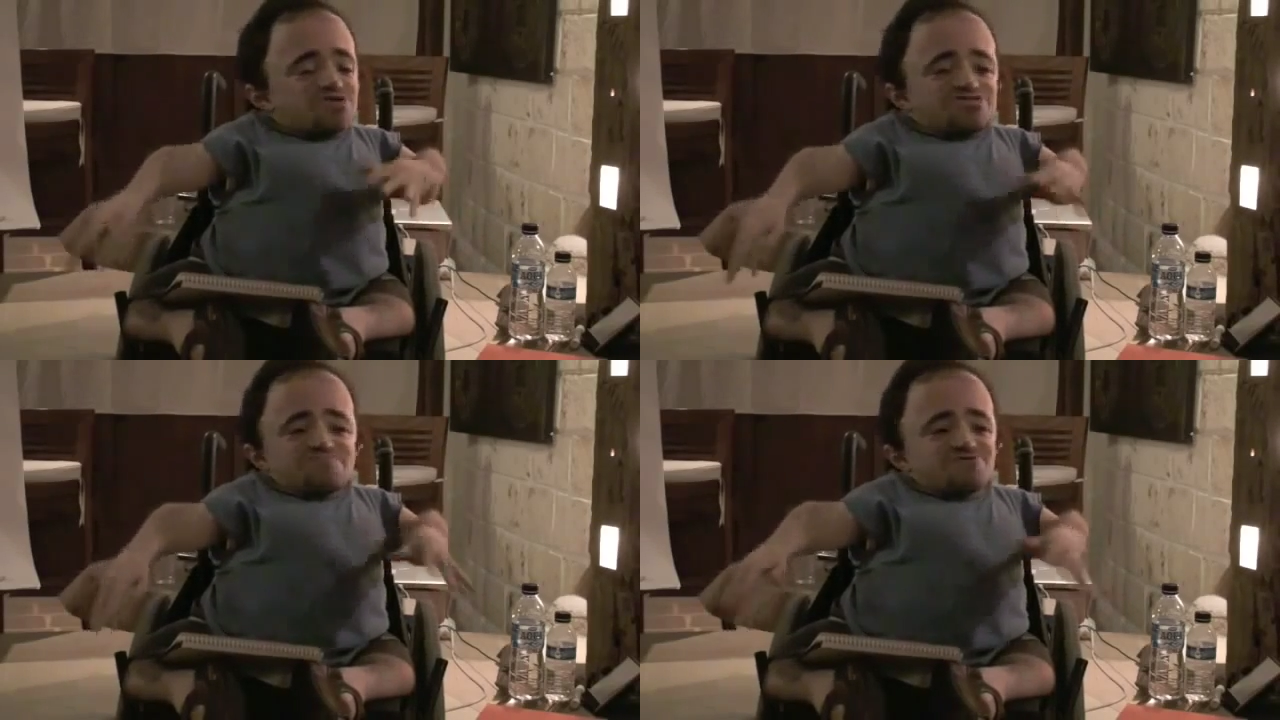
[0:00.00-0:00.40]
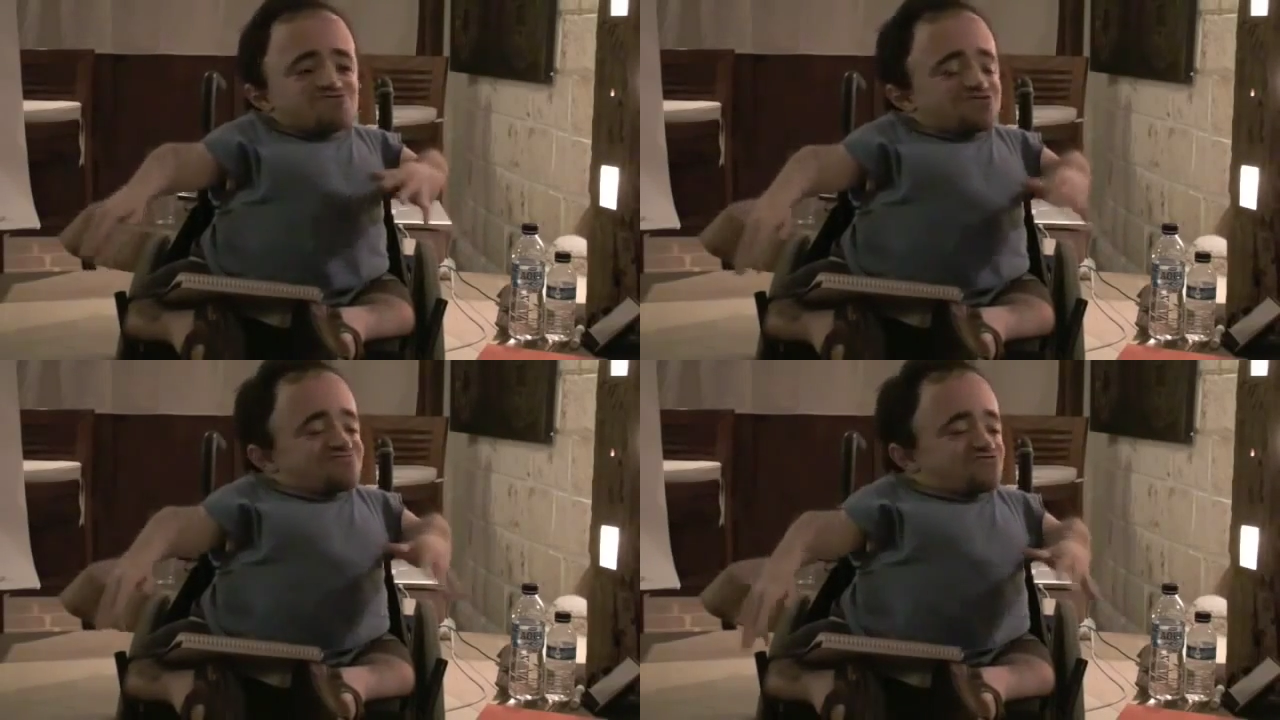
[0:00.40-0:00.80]
with the
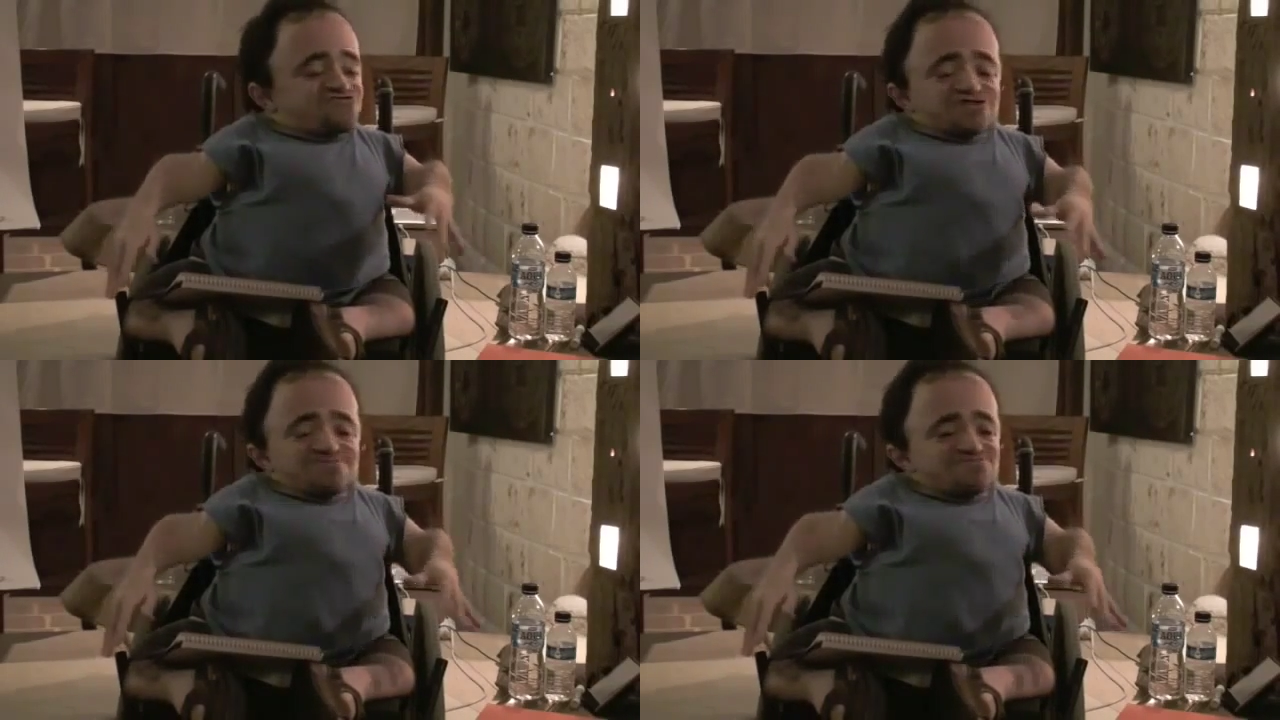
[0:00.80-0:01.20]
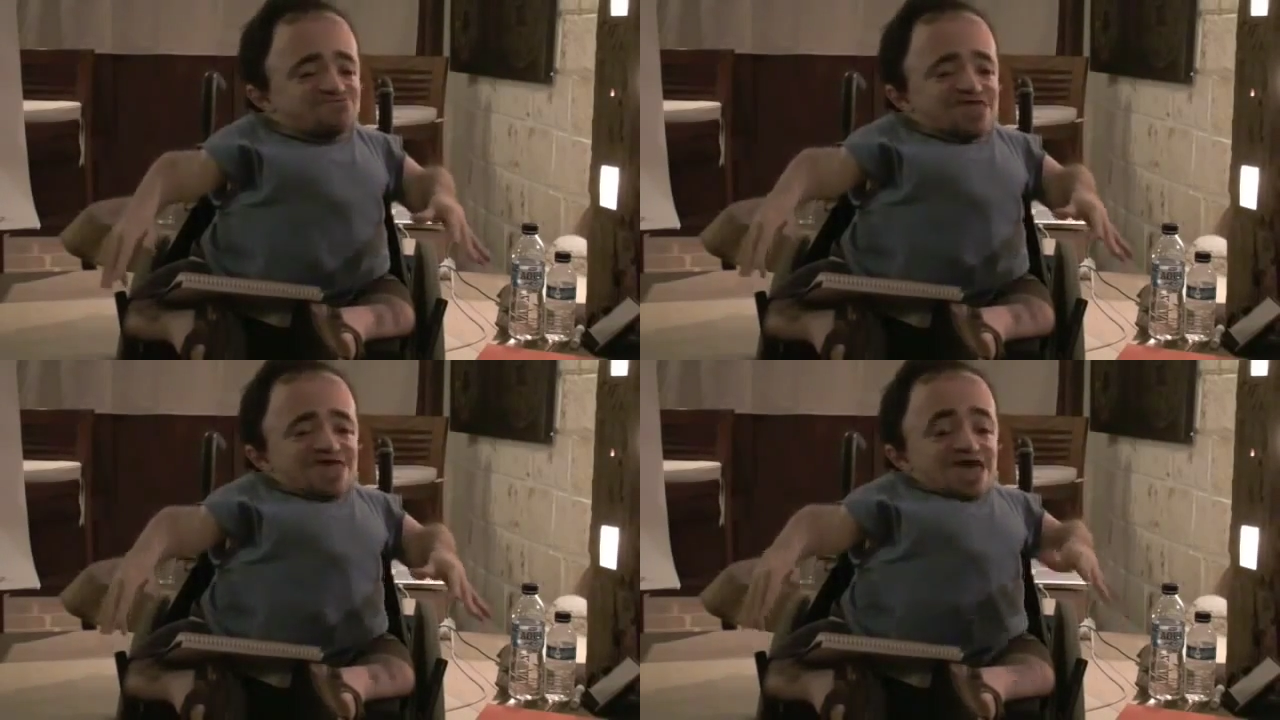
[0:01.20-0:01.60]
person of your
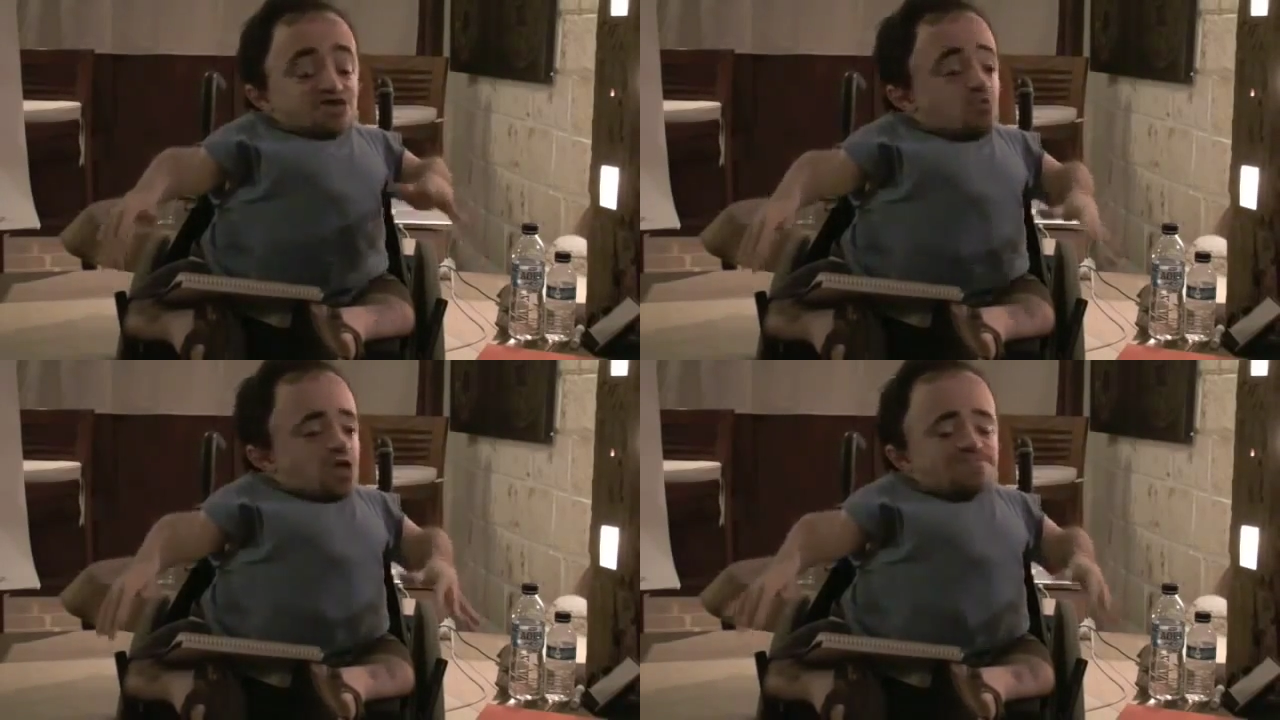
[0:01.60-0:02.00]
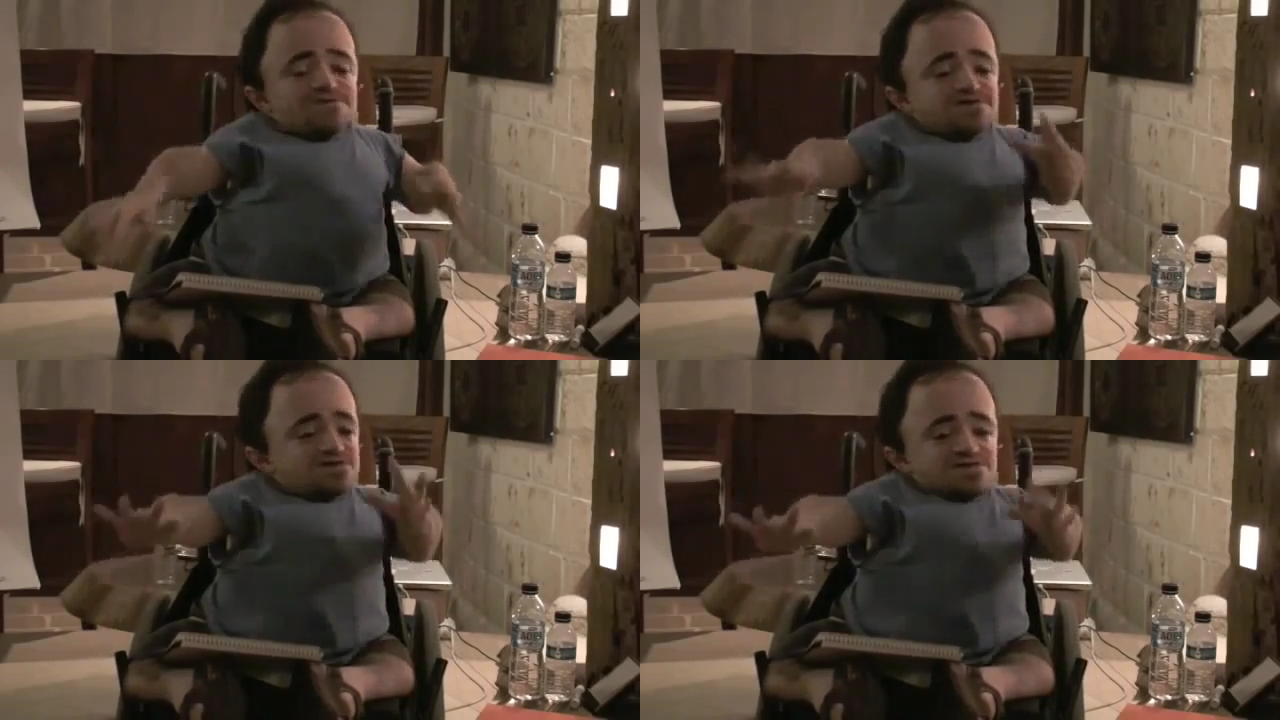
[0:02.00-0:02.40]
dreams and you want to
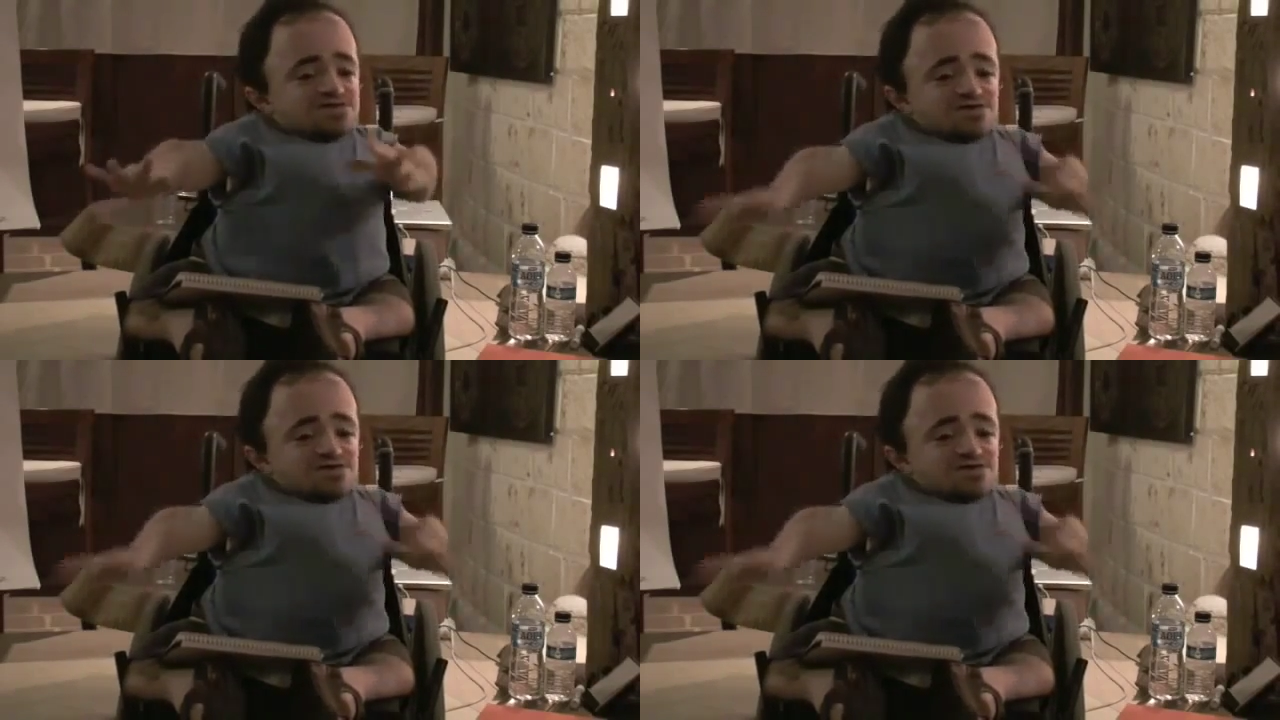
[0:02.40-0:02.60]
be,